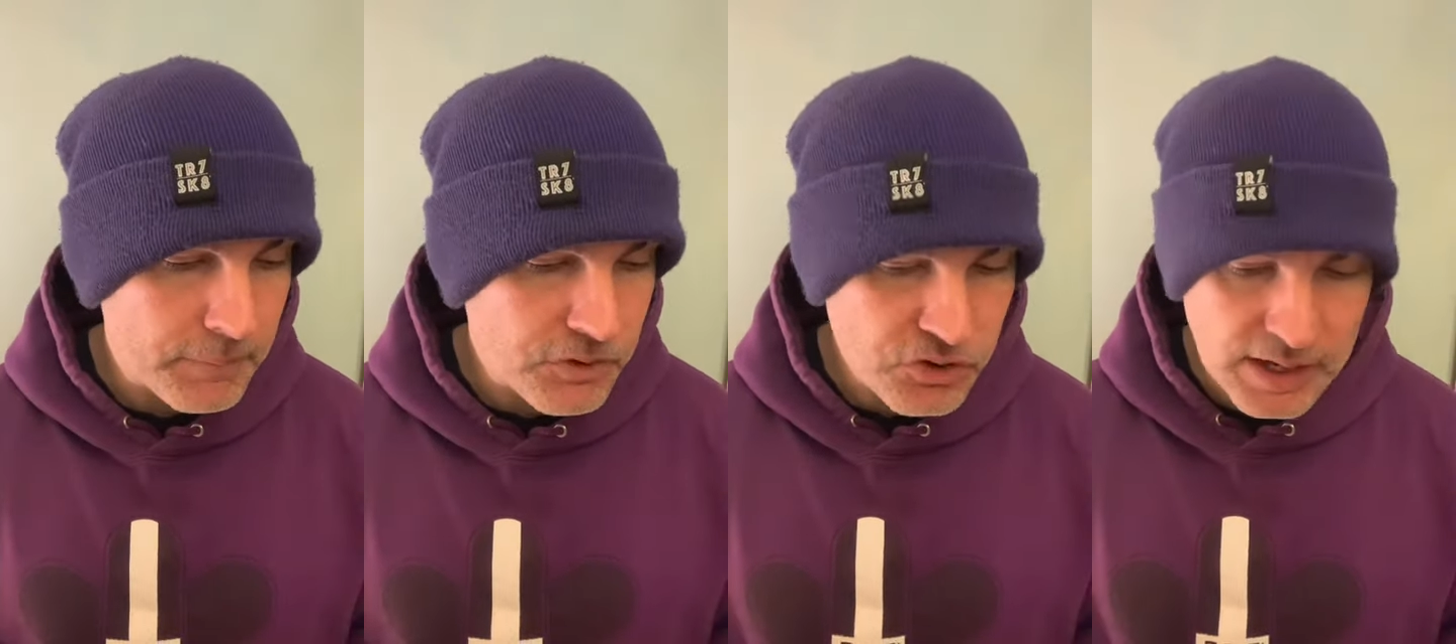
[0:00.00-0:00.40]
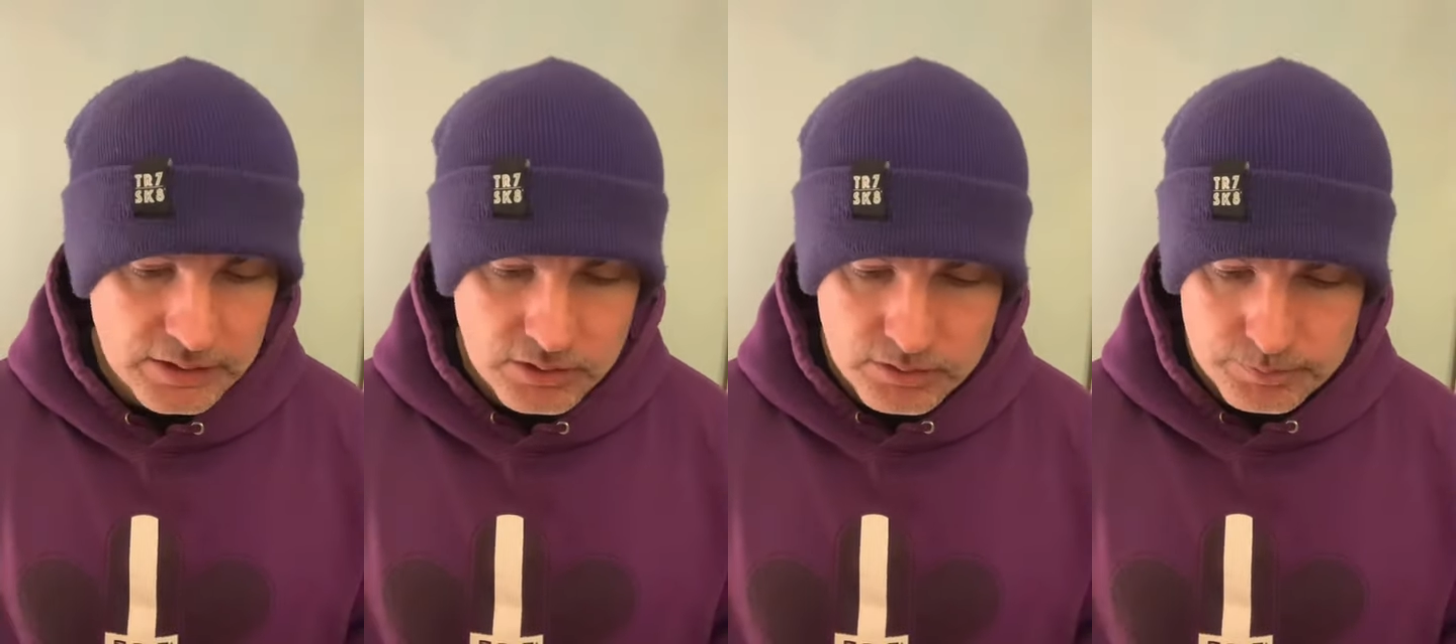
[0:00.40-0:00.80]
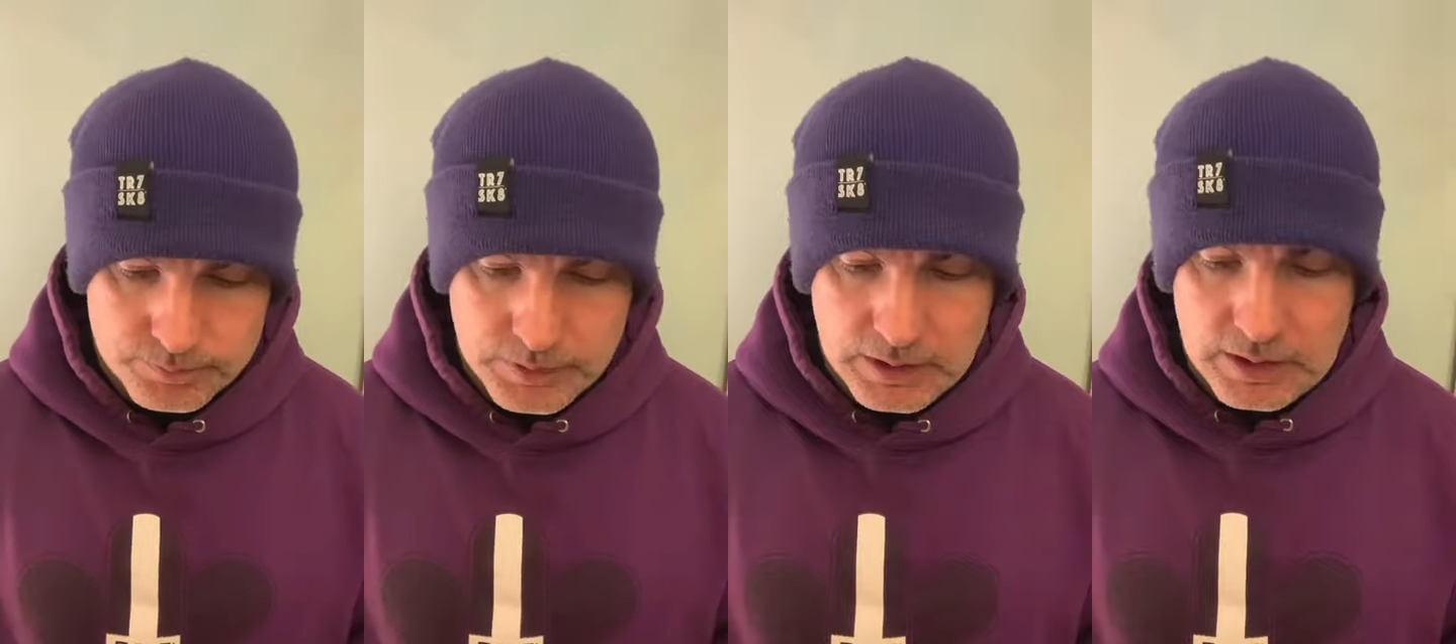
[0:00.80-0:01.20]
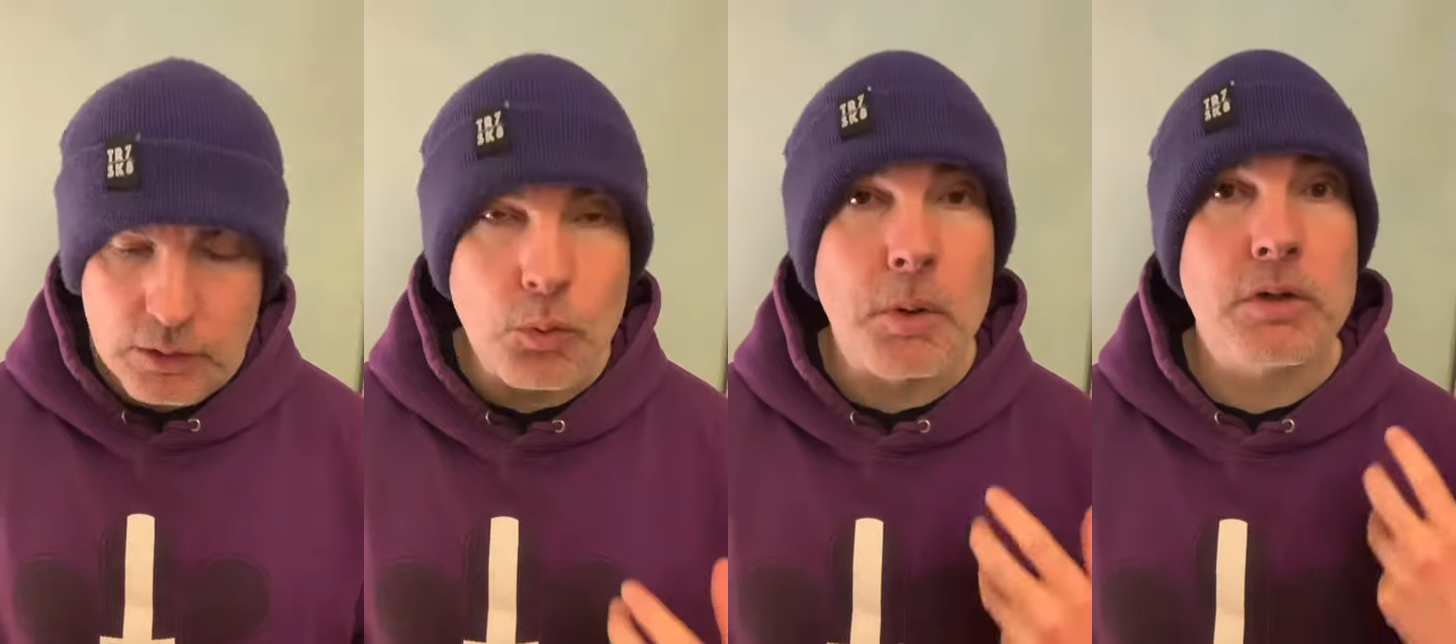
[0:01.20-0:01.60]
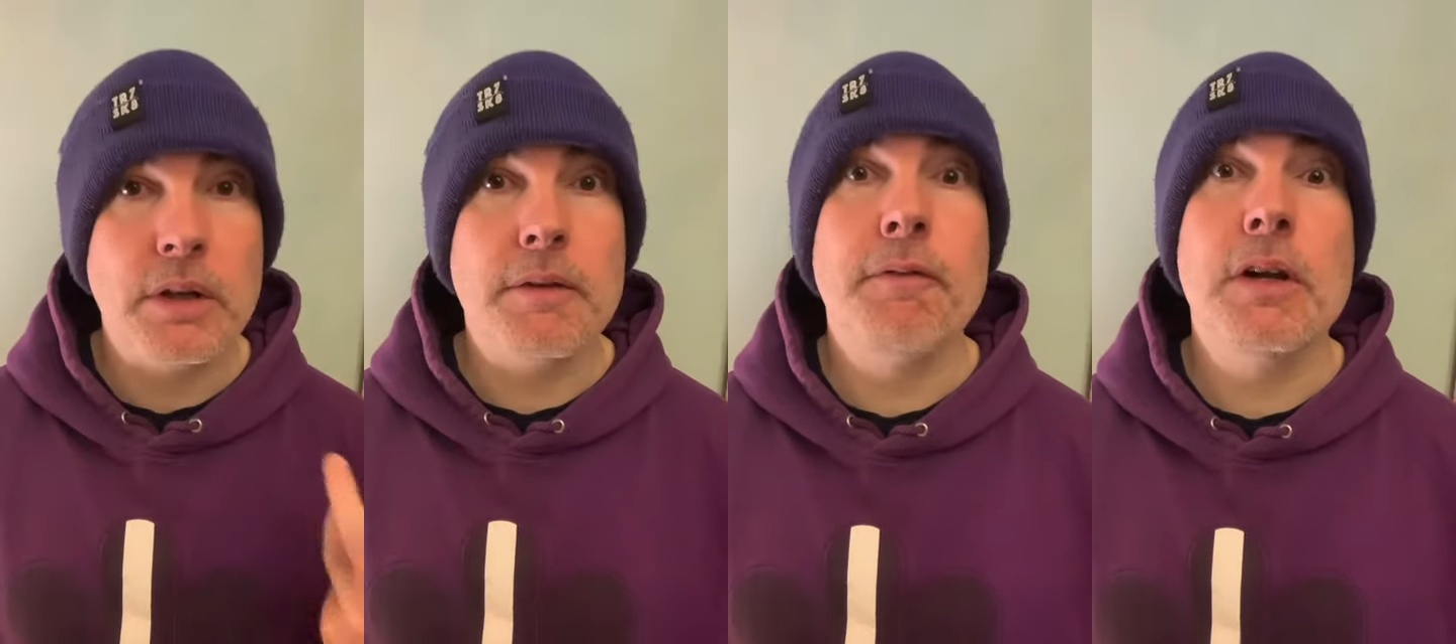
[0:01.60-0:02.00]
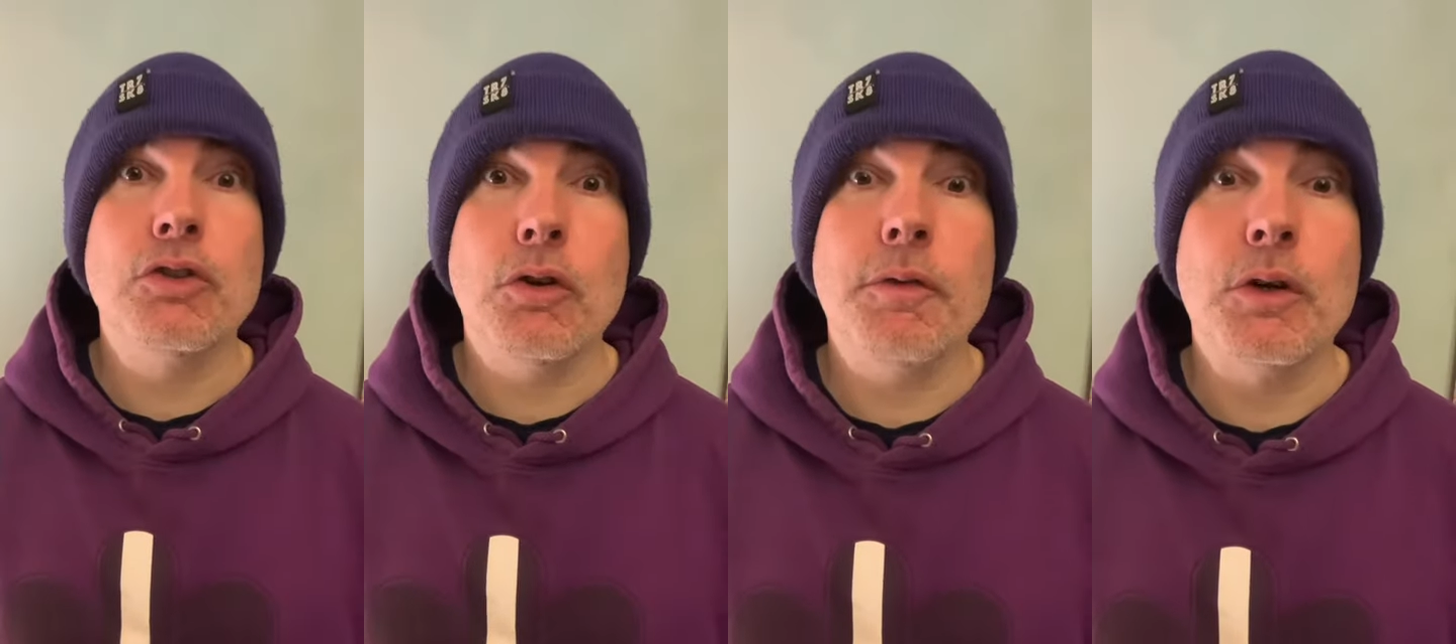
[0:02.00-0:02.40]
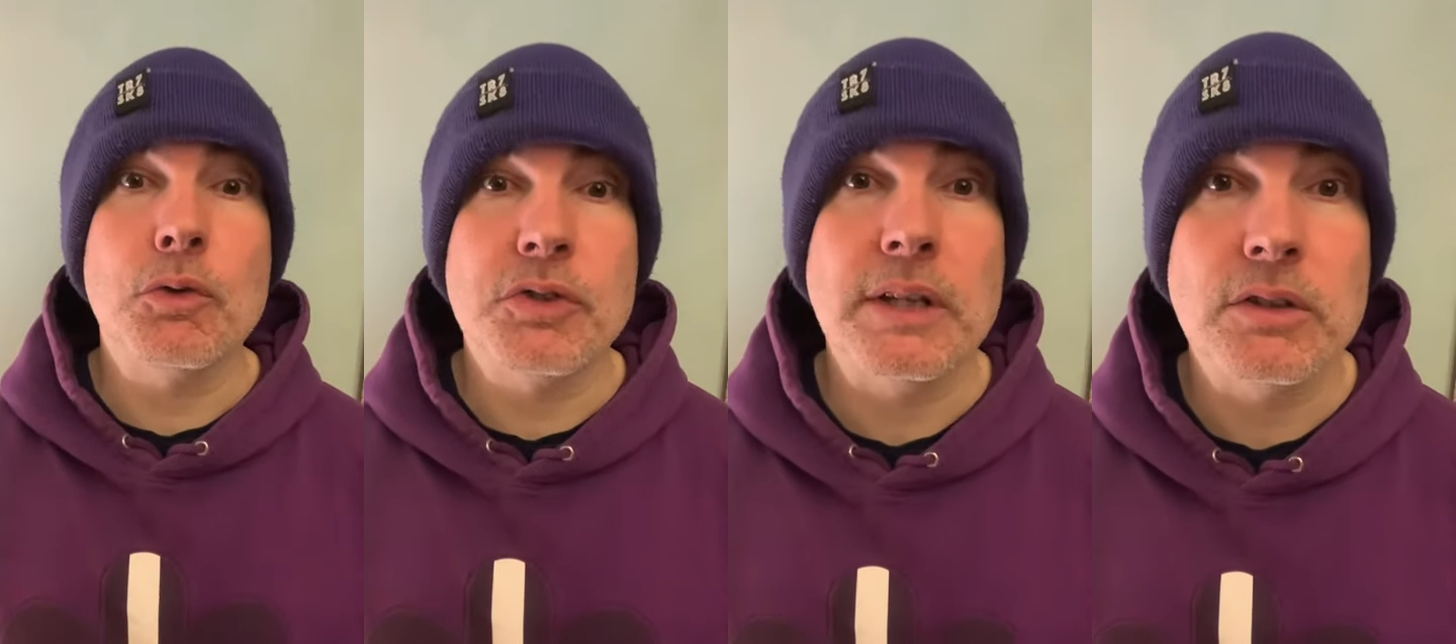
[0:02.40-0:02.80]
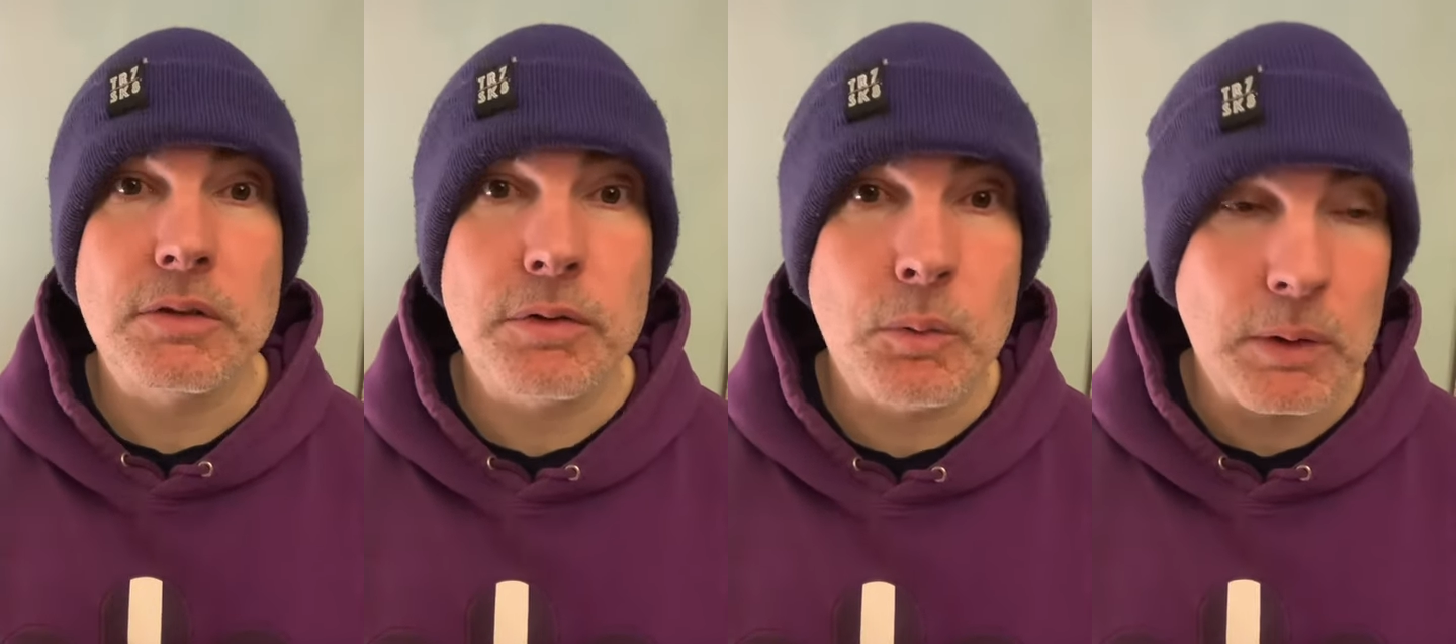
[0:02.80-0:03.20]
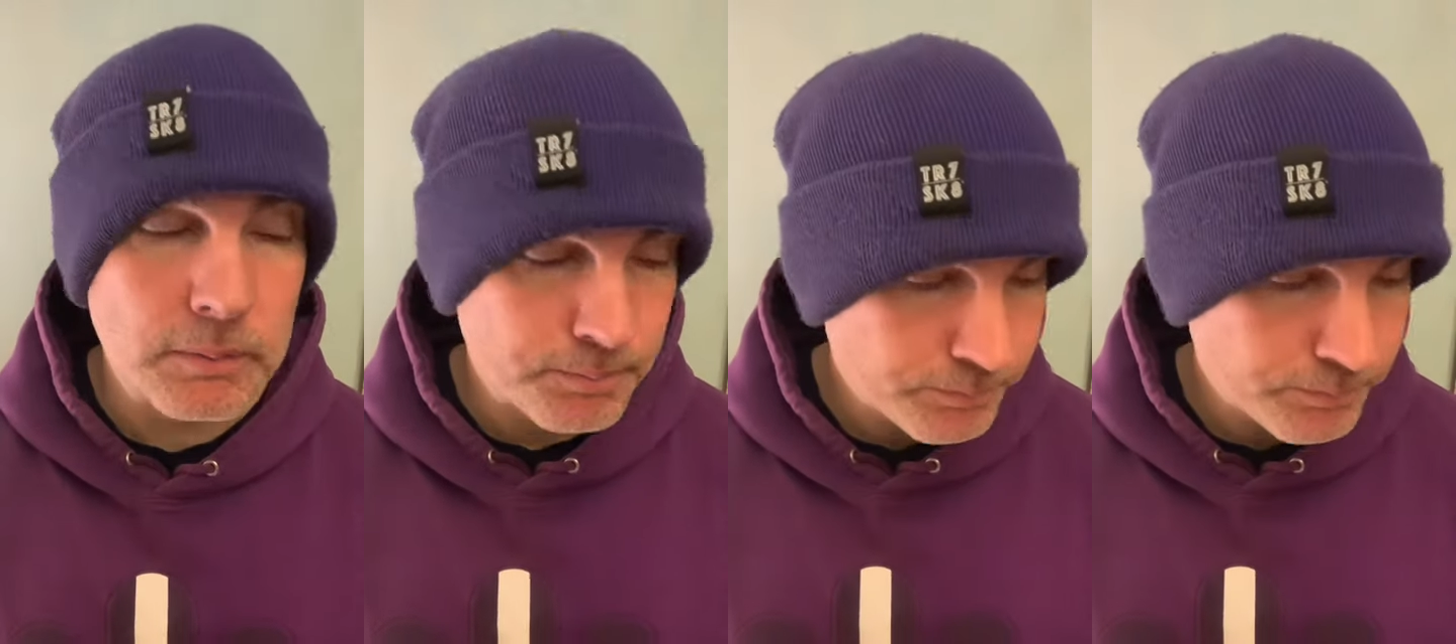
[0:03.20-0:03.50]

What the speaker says: sense, in almost like the philosophical sense, if you will.